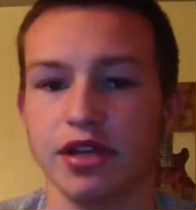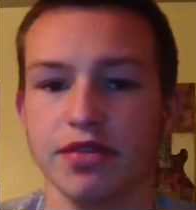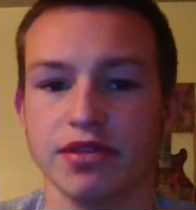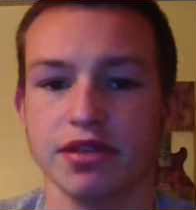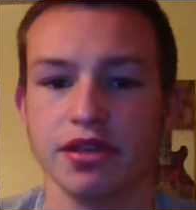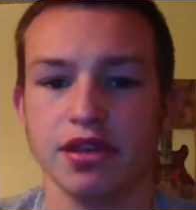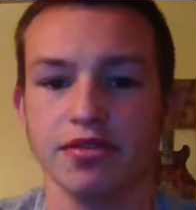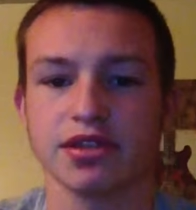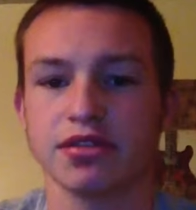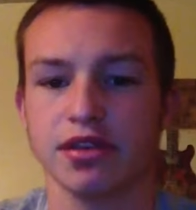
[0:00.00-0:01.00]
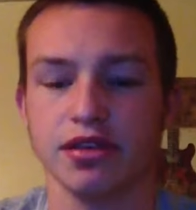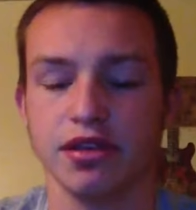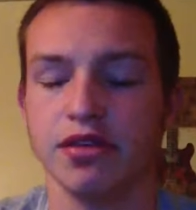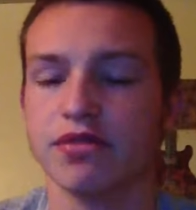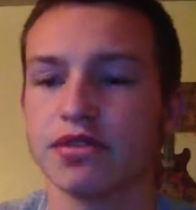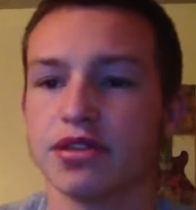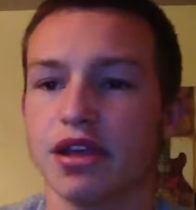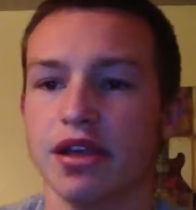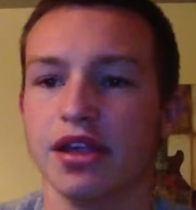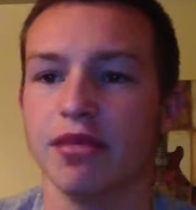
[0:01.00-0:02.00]
He was
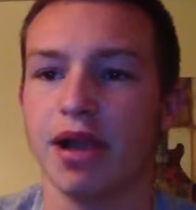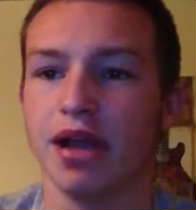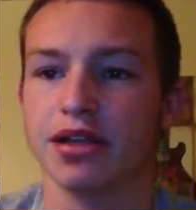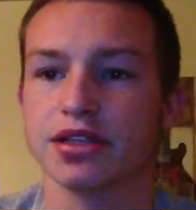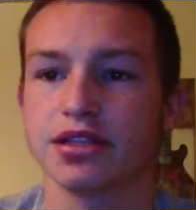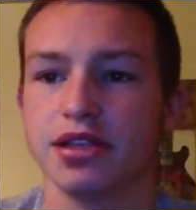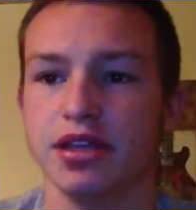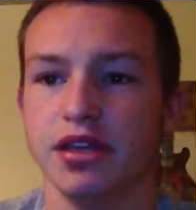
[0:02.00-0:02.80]
in the balance.